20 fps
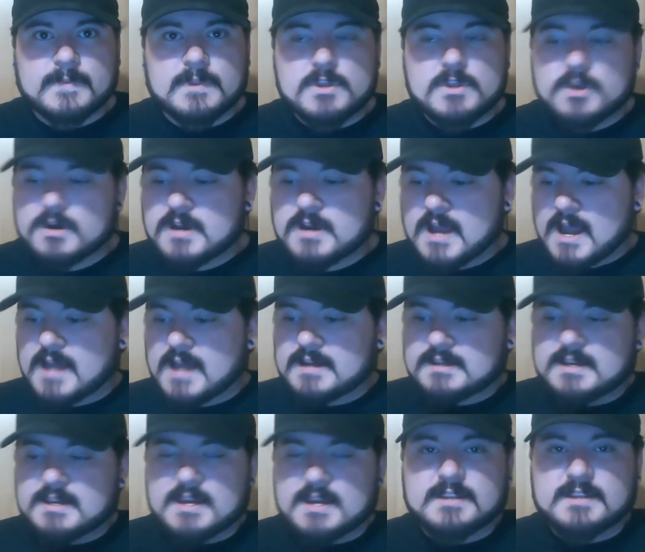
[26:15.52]
You're
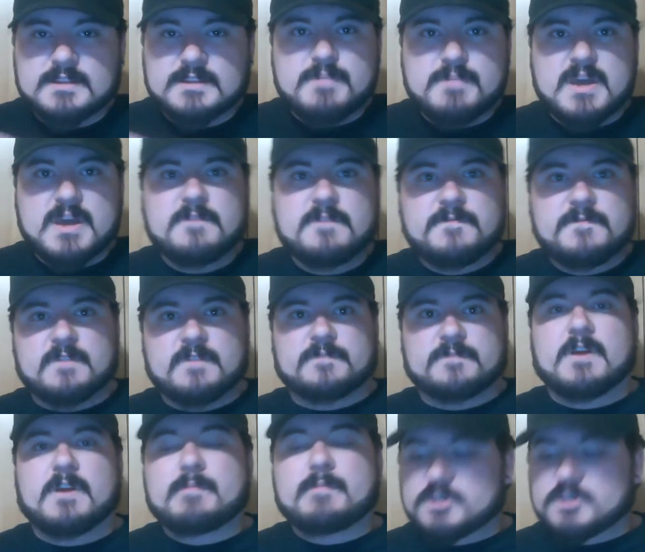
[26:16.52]
not getting the benefit
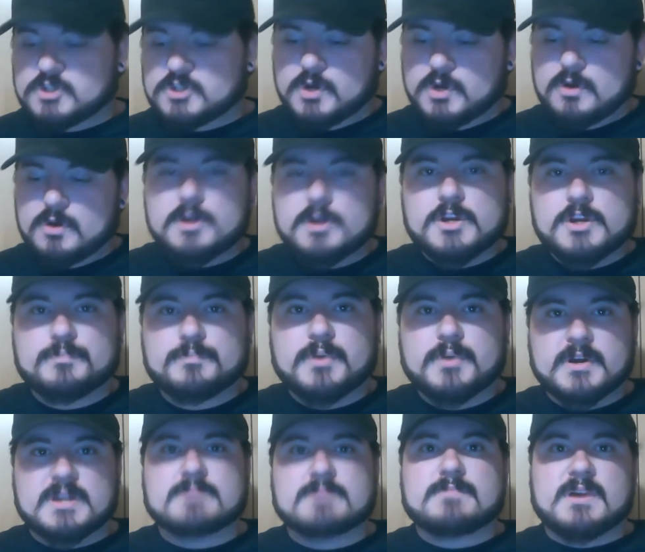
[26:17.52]
from it. Sure, you're
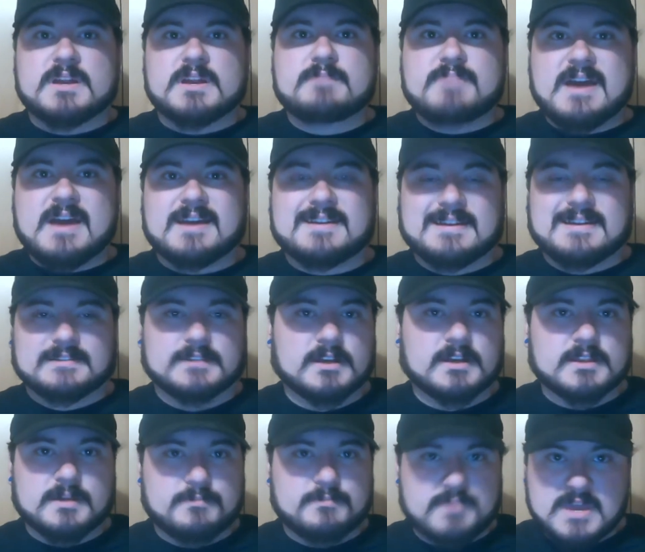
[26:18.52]
putting money back
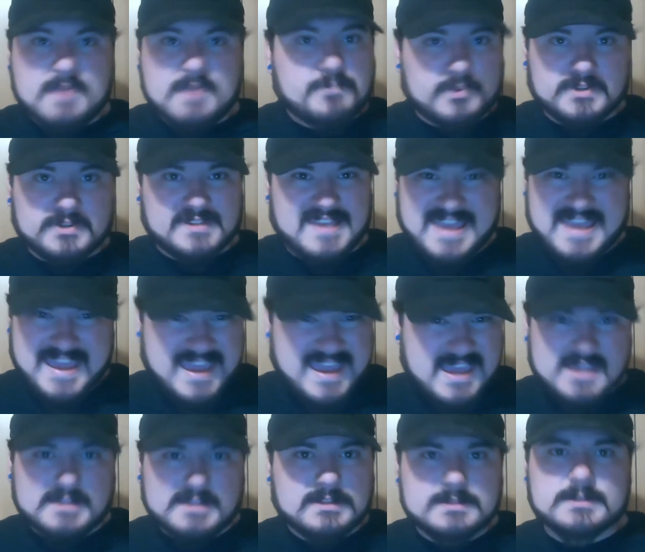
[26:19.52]
into the people's
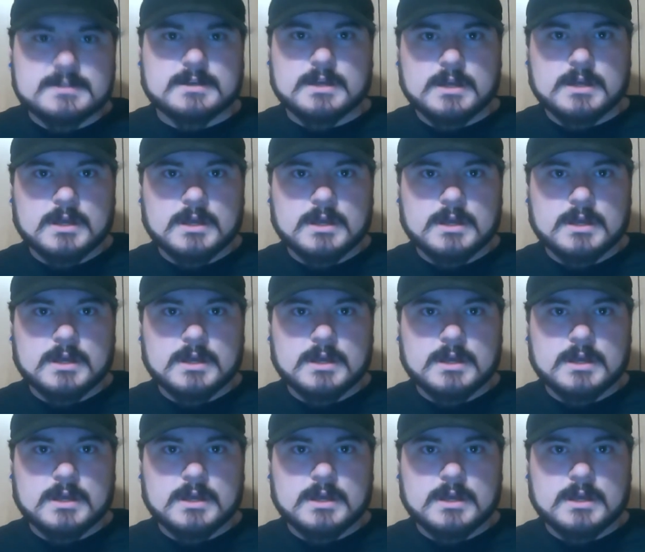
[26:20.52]
hands,